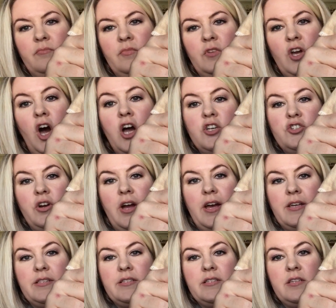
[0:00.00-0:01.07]

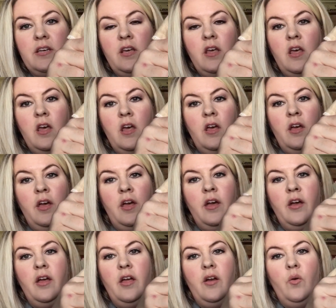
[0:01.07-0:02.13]
contrast.
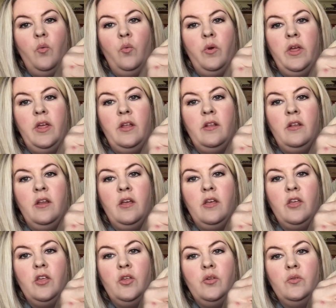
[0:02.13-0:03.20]
When
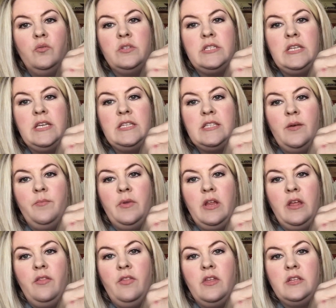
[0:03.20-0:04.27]
you see
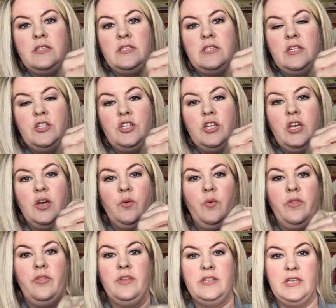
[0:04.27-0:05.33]
somebody that's stitching it
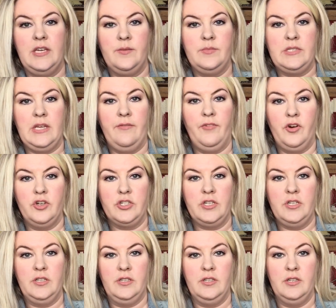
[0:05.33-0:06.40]
with the DMC
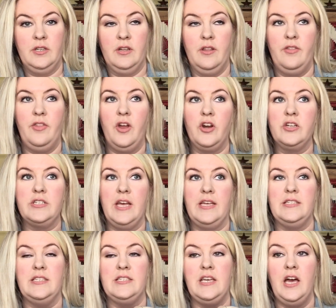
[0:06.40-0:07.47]
version, theirs
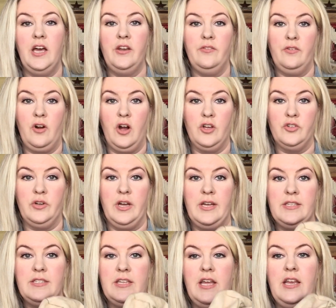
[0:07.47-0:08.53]
has a ton of
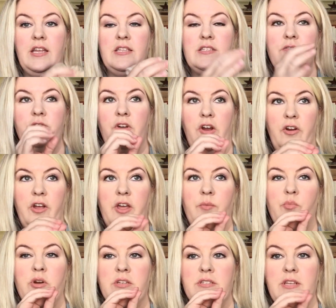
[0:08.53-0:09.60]
contrast and it's very
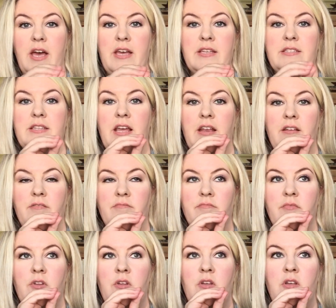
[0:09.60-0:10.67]
precise and
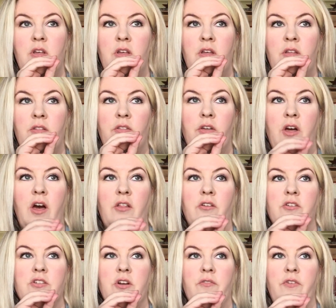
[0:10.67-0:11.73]
the
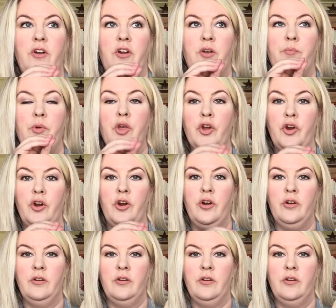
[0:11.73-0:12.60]
colors are very pure.